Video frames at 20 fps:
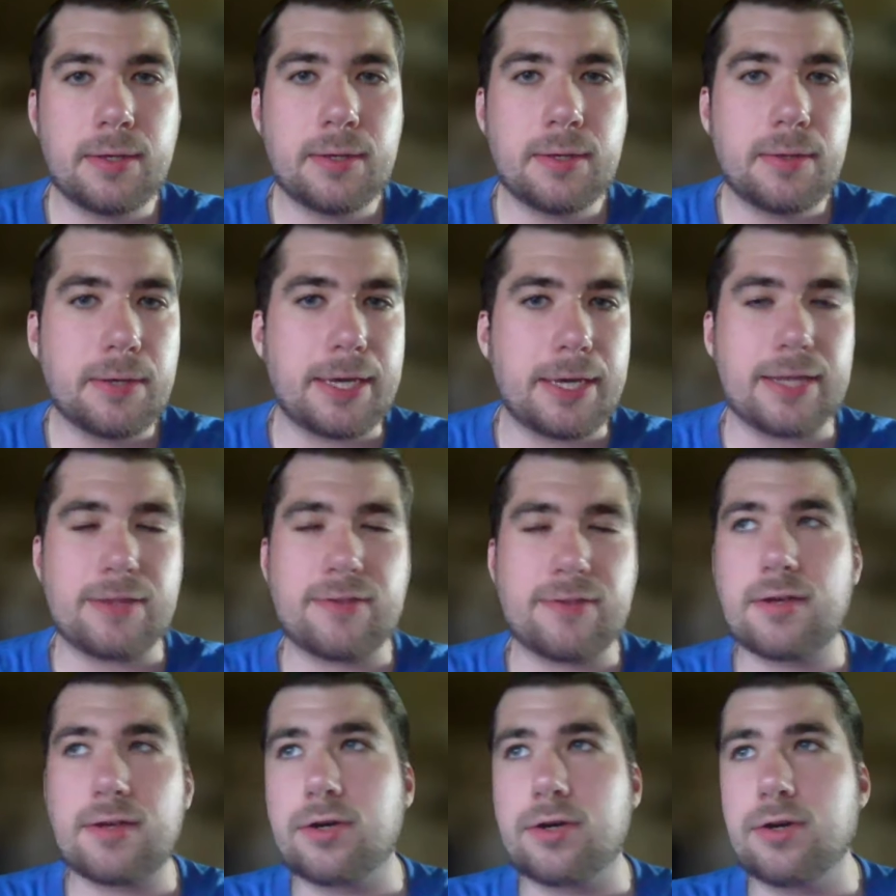gets
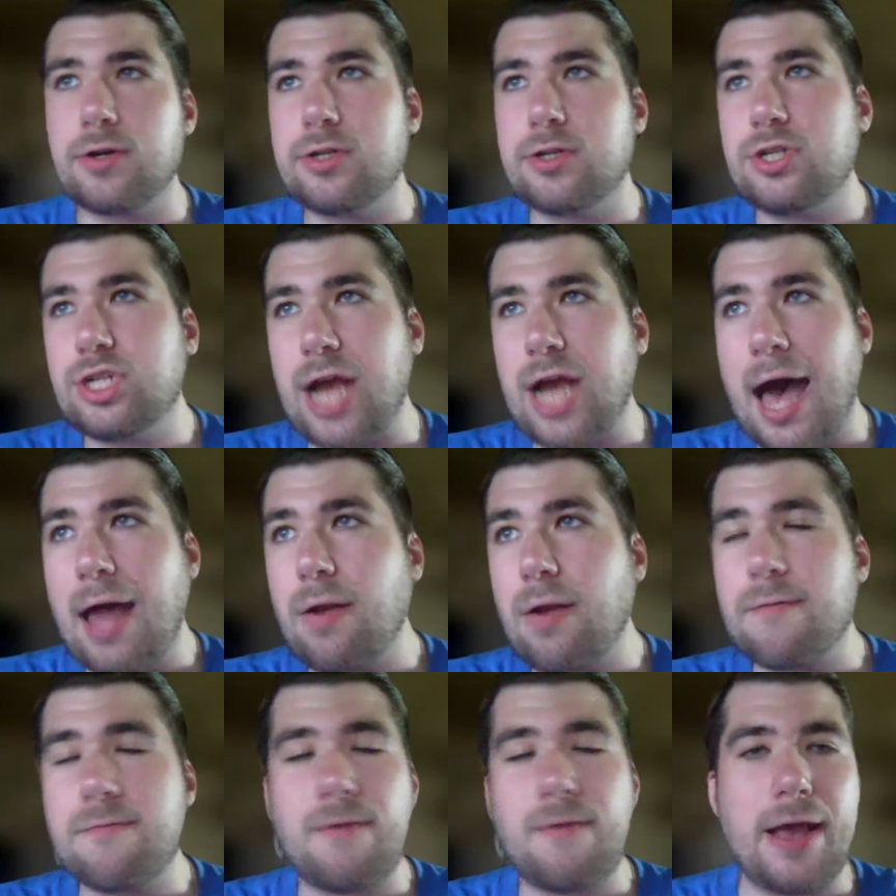the good shot
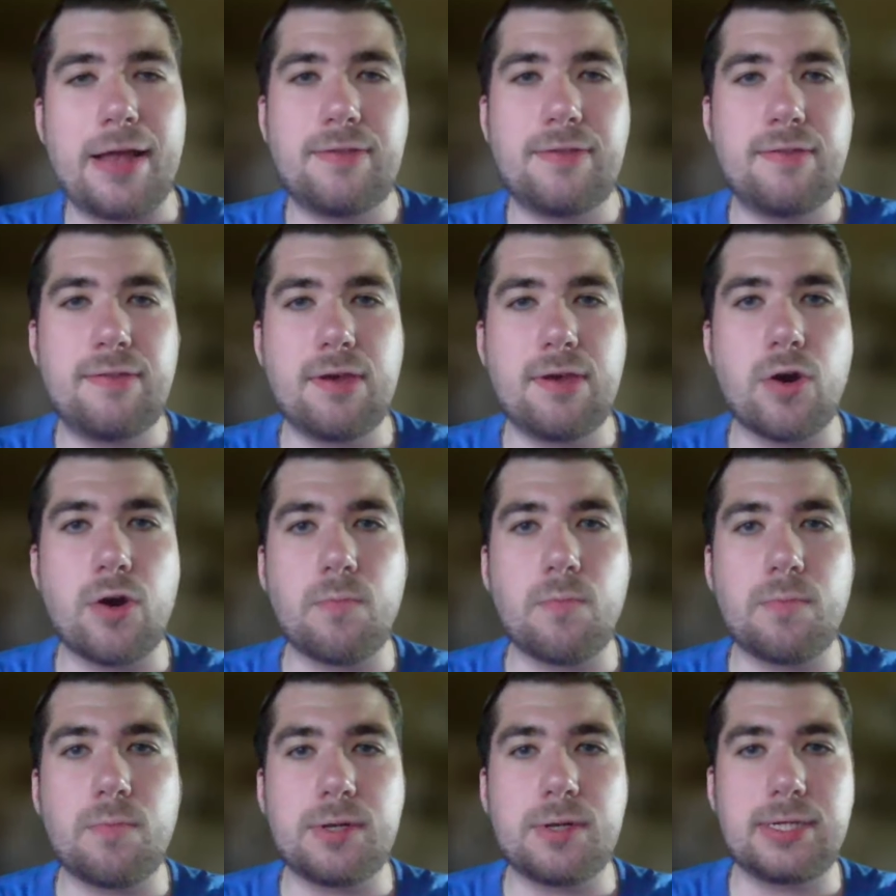or finds the
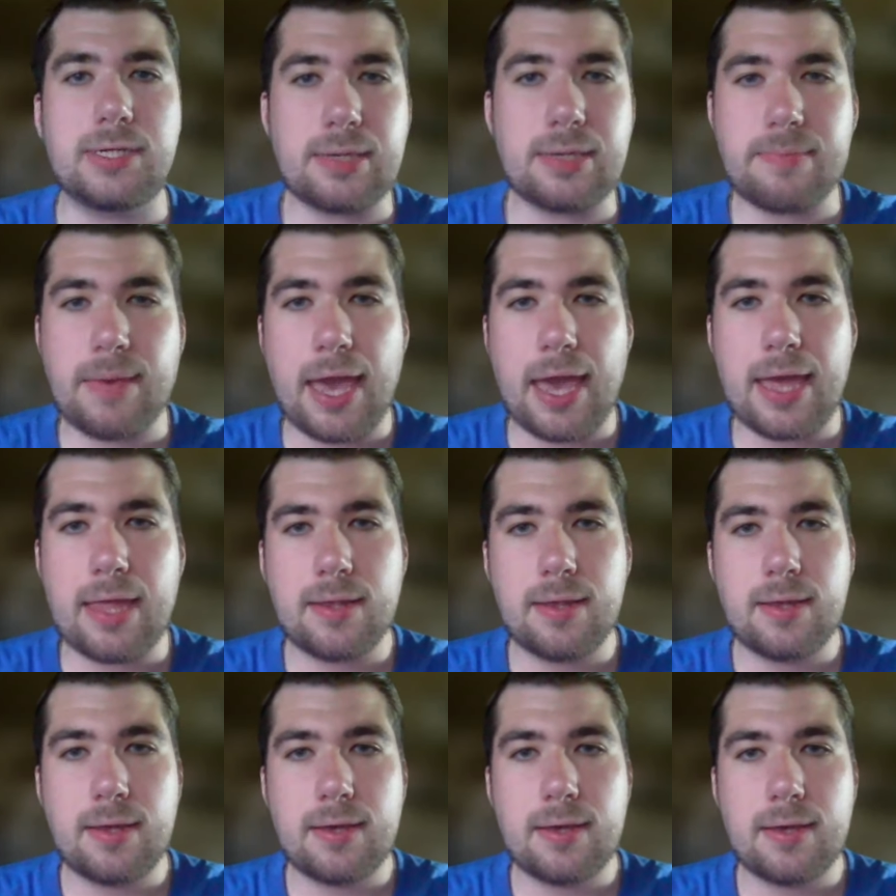open teammate
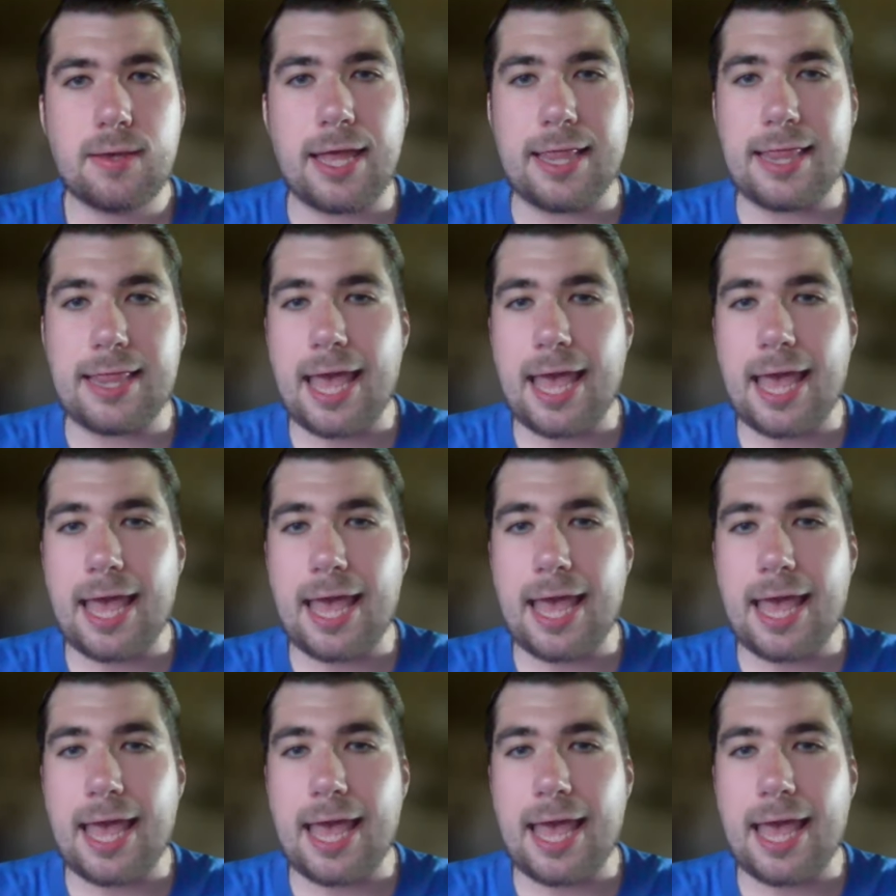and they